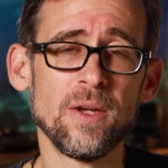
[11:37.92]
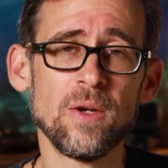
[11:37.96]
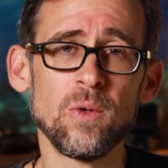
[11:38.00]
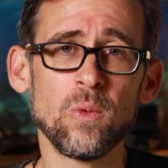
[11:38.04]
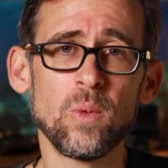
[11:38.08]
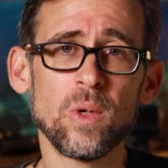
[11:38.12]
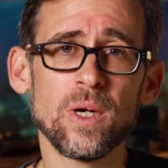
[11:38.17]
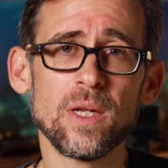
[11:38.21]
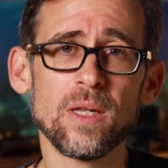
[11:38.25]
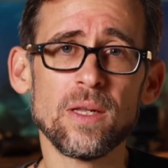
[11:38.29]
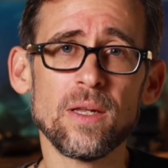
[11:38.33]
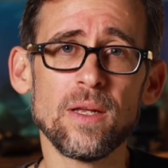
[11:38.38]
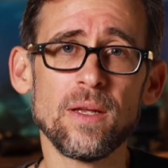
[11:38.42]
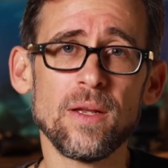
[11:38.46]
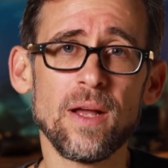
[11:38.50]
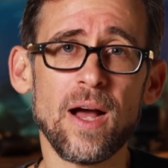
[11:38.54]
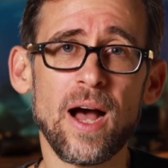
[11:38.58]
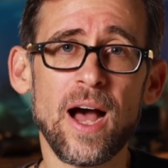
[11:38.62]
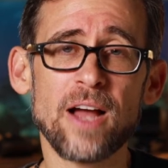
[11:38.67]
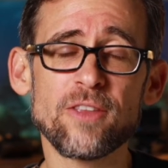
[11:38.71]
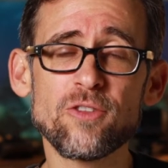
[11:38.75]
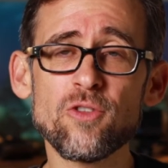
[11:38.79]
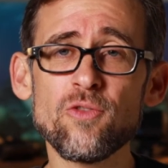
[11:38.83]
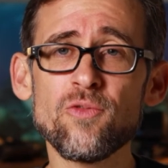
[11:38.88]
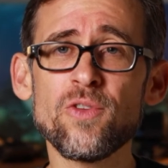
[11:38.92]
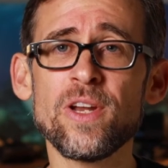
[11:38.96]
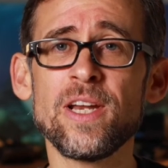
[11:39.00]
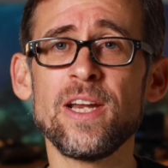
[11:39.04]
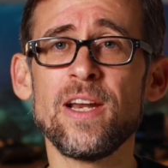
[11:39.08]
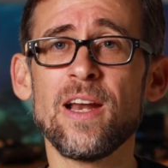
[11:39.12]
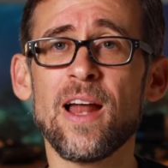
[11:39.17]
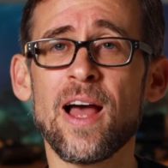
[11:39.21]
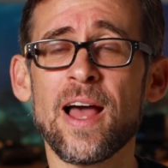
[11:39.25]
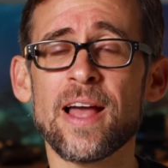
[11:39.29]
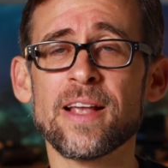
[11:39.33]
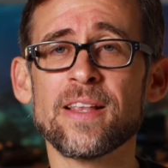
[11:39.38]
Well, I do
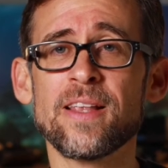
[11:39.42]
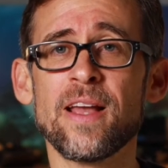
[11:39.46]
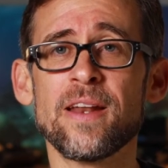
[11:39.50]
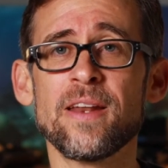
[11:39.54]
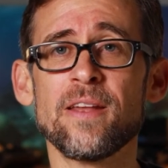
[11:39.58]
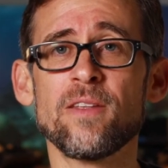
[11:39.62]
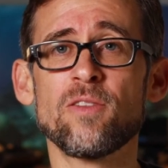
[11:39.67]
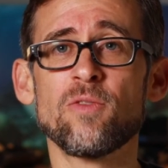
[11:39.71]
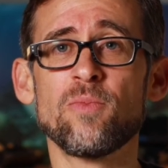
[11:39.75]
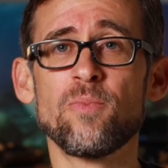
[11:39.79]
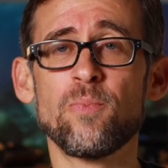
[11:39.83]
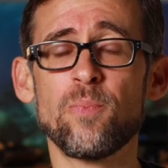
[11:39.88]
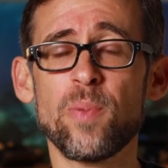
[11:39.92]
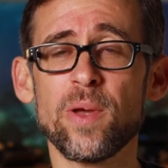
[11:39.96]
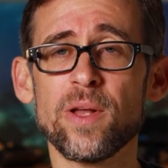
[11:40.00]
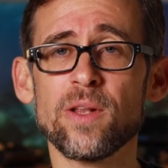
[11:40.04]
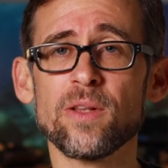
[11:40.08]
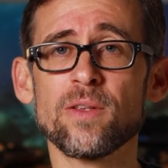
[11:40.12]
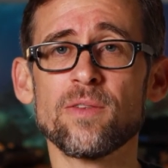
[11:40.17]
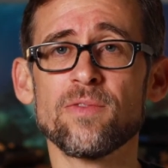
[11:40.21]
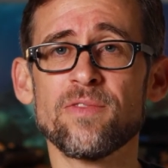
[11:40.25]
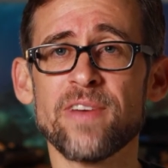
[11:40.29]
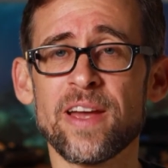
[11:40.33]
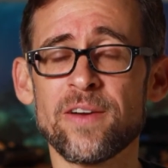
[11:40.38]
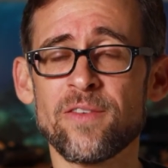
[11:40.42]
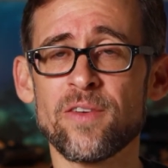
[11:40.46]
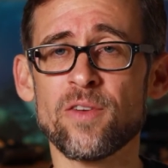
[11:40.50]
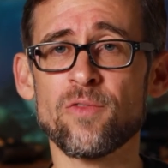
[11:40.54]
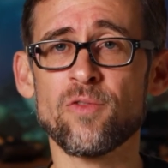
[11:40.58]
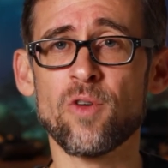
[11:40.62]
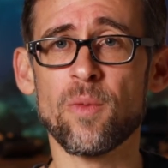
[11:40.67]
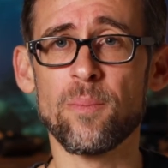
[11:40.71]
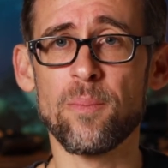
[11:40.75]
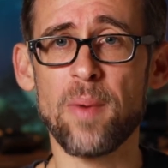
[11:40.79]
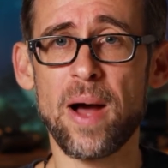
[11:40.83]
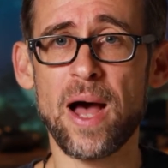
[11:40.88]
really like that it's built very
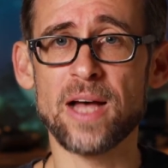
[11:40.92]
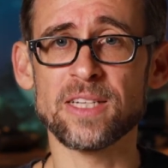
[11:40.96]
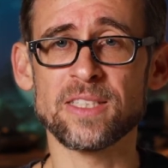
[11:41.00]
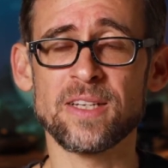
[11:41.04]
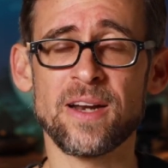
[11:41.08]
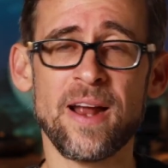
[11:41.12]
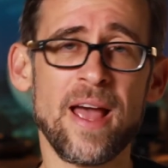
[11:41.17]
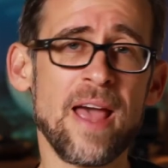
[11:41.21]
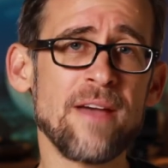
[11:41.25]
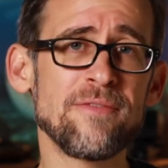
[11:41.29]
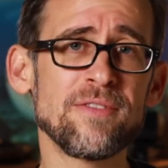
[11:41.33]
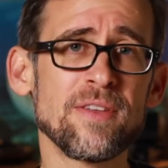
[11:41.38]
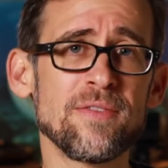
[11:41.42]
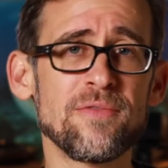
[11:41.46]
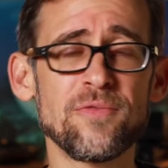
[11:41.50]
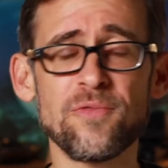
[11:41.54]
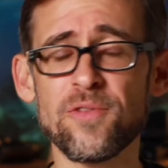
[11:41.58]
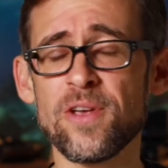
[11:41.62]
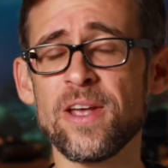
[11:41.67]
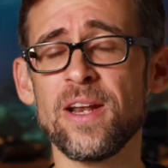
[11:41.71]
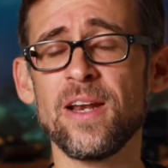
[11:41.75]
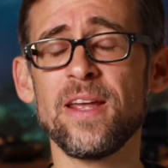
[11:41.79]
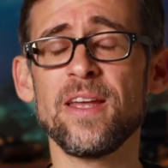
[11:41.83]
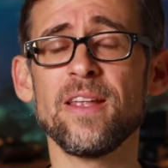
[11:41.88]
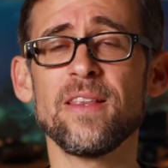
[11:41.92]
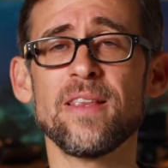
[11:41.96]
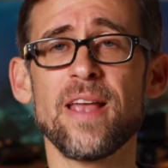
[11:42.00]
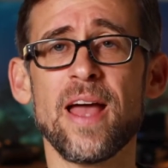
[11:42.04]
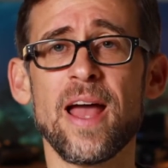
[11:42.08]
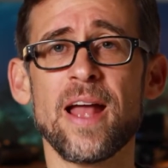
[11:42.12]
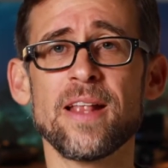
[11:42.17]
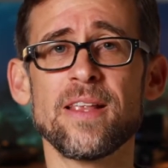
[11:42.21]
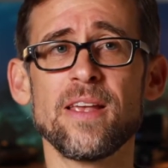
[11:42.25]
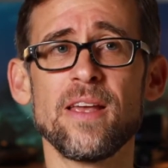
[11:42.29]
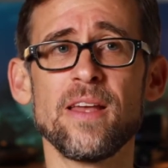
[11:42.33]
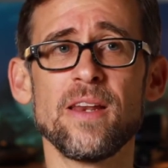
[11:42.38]
robust, and I have the feeling
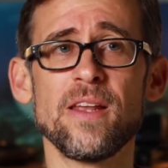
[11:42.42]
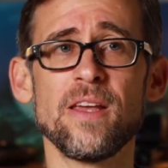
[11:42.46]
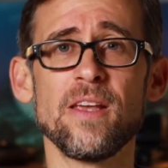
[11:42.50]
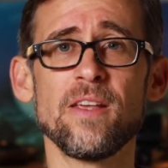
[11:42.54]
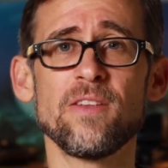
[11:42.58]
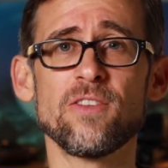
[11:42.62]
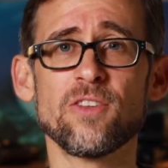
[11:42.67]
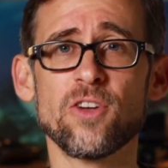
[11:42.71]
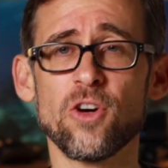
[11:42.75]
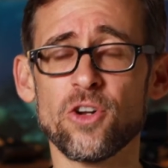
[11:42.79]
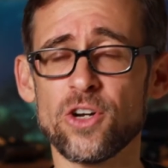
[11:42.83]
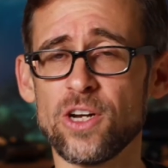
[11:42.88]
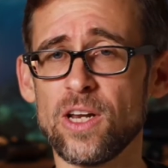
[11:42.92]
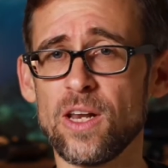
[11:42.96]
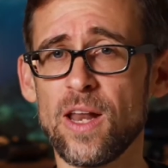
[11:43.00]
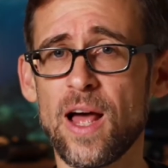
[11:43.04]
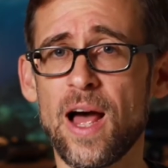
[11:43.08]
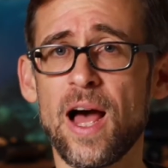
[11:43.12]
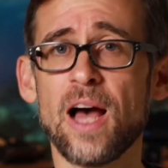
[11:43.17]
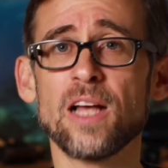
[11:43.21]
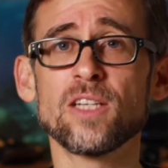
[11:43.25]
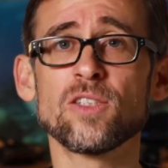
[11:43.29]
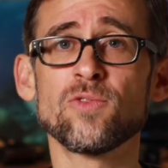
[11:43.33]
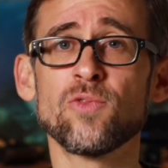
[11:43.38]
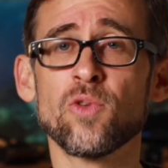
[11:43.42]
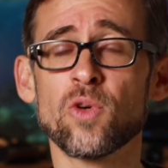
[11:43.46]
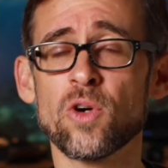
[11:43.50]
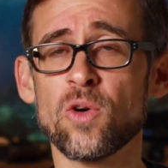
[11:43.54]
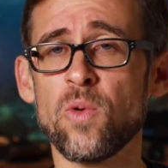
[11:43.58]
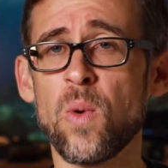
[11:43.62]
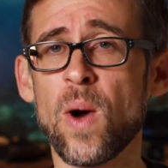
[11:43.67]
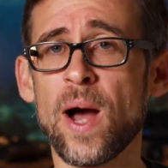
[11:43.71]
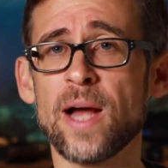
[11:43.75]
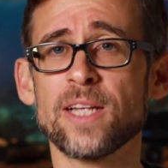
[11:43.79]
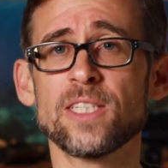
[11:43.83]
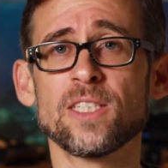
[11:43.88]
that it is gonna last for
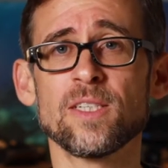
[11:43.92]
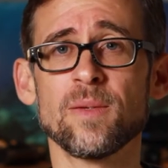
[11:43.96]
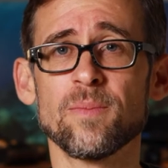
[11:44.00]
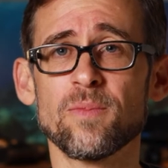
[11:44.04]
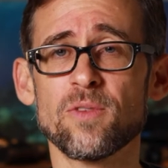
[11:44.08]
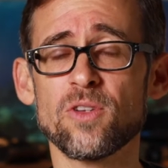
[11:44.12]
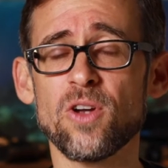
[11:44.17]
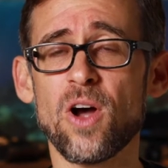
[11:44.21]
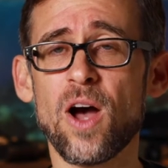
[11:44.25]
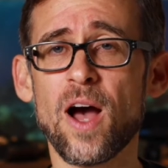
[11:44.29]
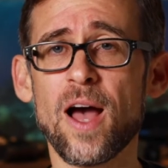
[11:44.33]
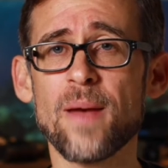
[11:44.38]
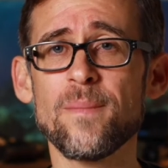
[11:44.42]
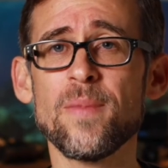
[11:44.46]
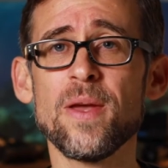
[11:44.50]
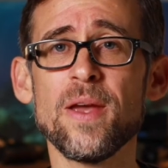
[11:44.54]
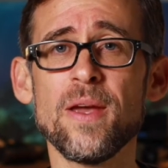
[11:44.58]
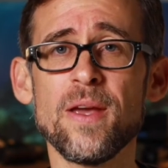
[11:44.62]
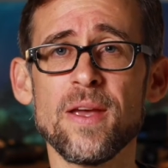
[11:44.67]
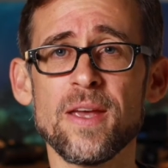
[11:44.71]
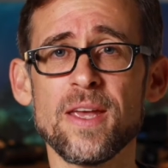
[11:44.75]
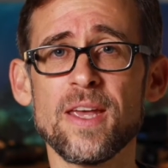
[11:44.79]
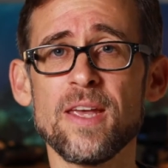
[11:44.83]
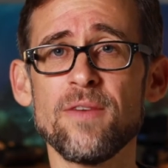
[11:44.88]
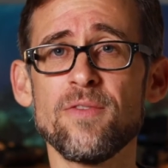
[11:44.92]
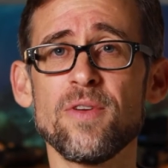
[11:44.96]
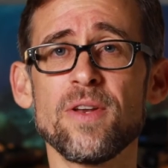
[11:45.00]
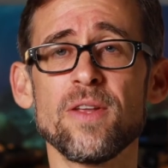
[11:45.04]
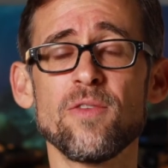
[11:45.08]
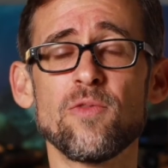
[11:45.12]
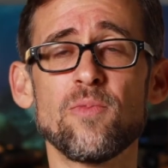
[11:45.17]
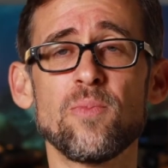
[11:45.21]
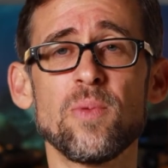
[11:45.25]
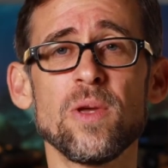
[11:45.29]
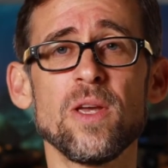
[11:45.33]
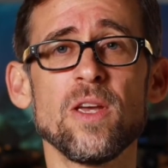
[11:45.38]
quite some time, even
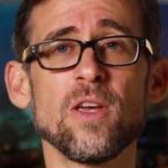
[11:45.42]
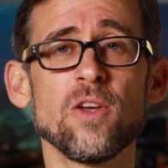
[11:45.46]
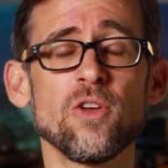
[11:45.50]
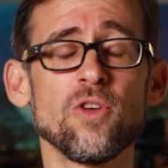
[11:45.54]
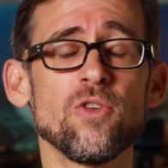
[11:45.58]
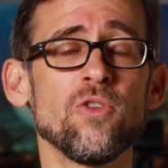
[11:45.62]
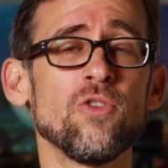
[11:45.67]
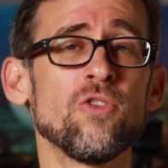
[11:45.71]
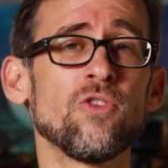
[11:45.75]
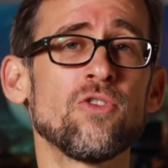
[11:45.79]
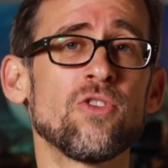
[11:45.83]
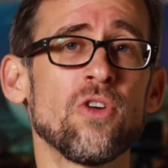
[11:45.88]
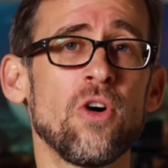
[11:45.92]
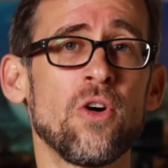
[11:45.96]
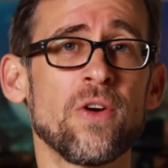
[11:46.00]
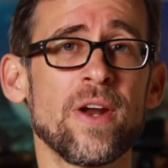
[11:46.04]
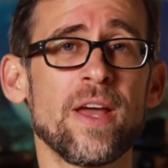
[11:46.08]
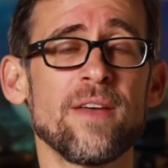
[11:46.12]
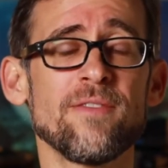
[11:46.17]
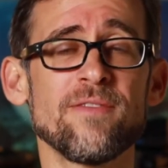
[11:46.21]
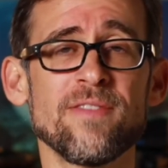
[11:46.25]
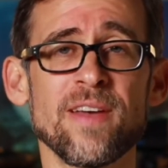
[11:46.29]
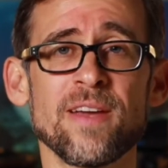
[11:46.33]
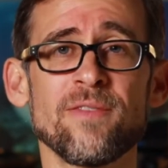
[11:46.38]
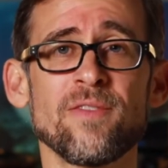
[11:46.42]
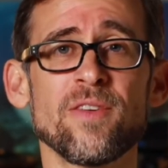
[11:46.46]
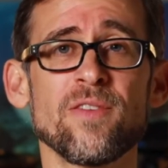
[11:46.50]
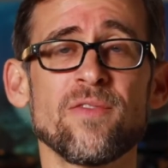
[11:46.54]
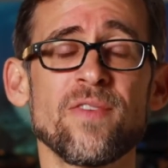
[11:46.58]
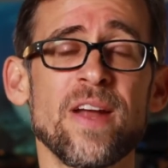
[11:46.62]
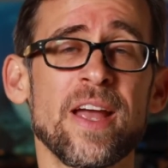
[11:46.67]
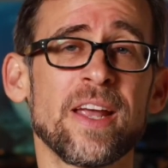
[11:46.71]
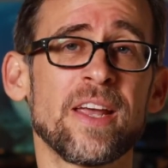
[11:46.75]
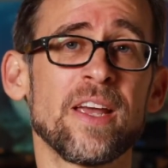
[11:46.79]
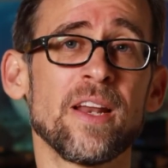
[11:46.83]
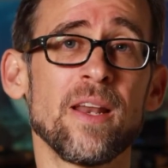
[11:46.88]
if being used on a very
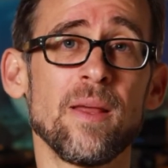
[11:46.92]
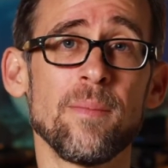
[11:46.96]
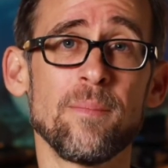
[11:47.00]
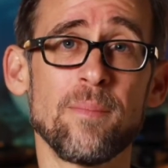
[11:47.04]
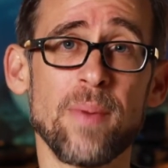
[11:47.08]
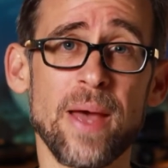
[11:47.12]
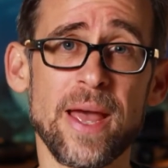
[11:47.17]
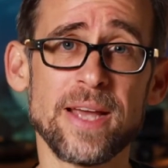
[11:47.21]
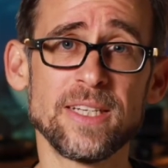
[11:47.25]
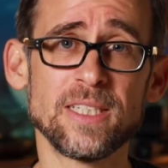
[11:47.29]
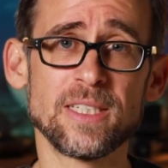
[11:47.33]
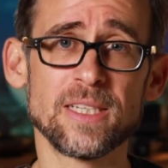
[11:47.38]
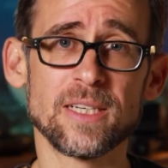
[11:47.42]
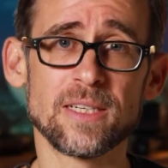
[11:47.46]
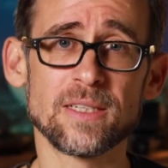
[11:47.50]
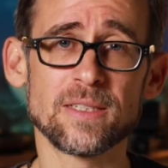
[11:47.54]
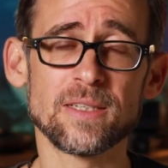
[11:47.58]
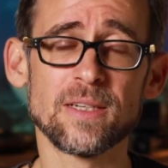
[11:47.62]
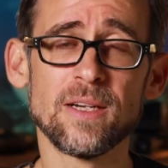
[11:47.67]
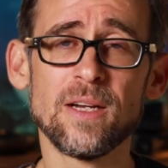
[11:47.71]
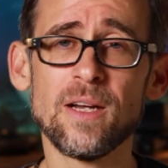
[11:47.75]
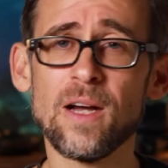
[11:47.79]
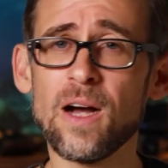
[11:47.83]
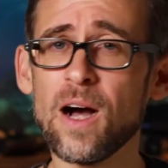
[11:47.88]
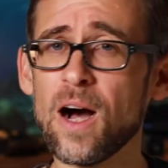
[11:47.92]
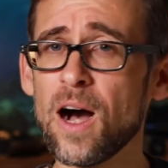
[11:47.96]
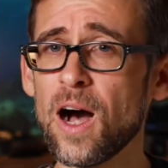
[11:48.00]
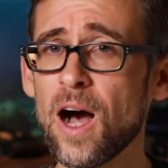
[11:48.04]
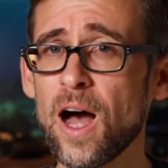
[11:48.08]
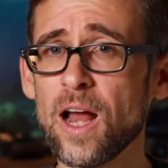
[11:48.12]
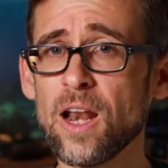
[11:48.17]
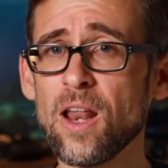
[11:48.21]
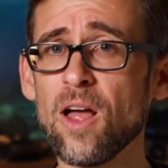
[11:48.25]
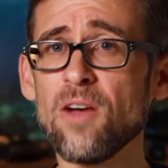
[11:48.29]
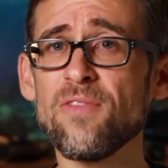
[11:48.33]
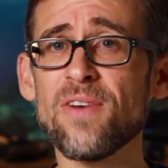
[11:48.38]
regular basis.
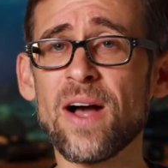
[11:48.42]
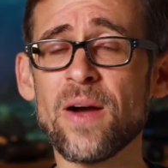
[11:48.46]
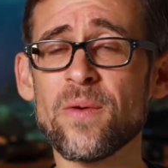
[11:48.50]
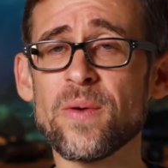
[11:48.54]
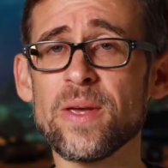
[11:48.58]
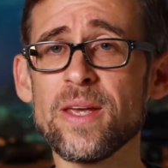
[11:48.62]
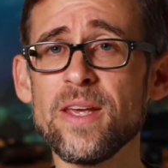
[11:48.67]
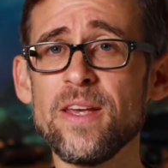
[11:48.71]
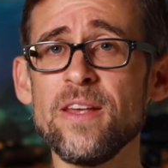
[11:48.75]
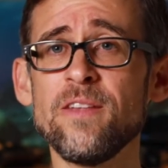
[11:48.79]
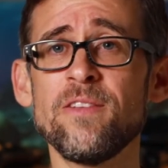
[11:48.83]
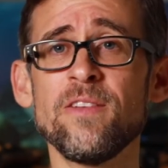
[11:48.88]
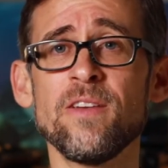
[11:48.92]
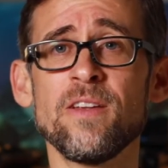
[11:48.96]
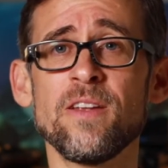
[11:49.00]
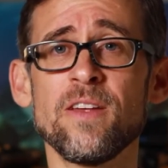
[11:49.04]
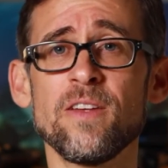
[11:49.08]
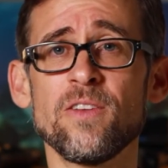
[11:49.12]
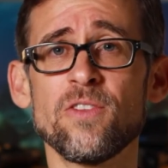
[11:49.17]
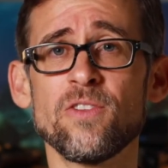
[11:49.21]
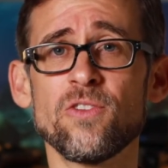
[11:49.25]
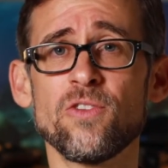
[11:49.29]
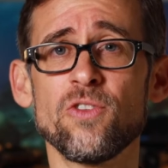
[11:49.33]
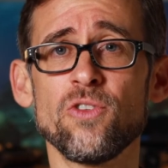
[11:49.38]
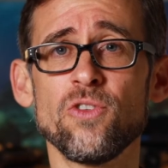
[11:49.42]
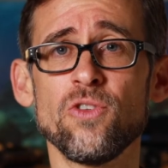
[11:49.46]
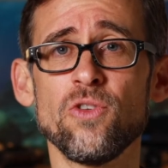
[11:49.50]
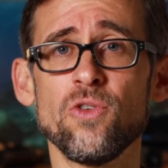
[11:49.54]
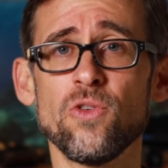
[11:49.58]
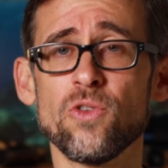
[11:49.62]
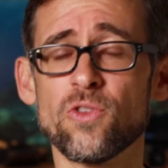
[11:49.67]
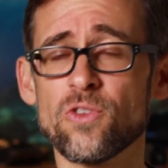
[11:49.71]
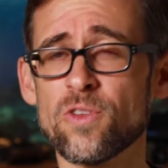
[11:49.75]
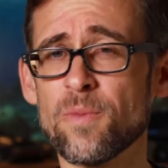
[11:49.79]
I love how easy it is to use.